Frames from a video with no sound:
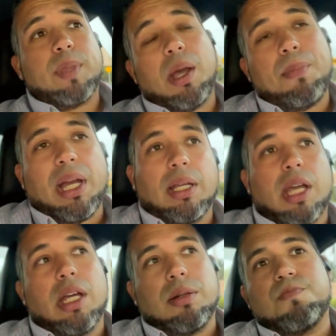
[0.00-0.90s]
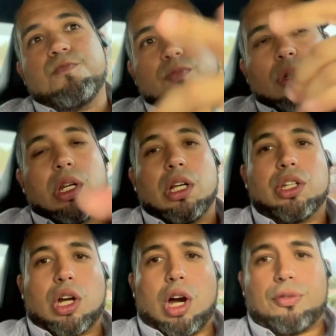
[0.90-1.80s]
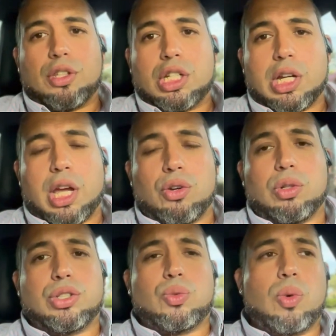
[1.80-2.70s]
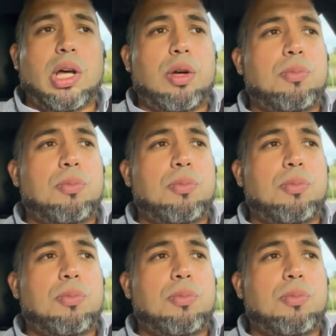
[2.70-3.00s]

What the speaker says: I might get another car for the channel as well,